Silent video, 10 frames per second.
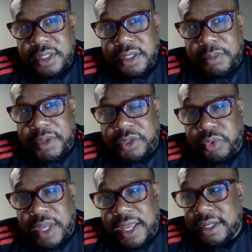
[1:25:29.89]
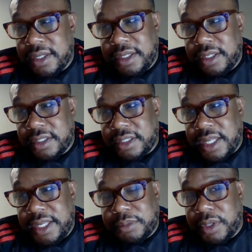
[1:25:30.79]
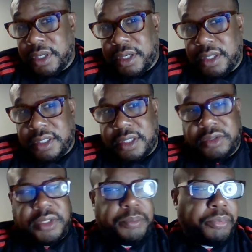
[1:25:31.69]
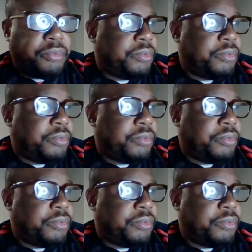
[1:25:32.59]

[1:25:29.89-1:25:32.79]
I mean, 2K ain't nothing in the States, but in other countries,